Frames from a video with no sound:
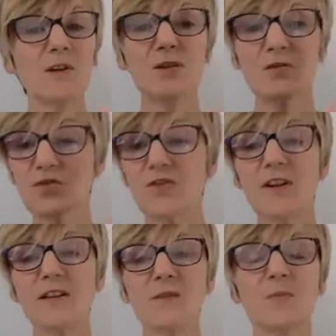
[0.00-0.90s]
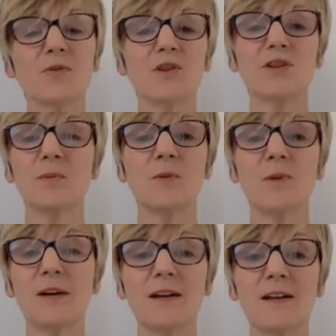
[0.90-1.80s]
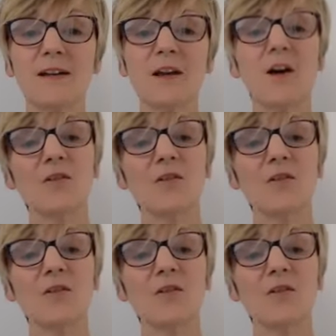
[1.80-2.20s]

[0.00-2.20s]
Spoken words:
We're not trying to push them away,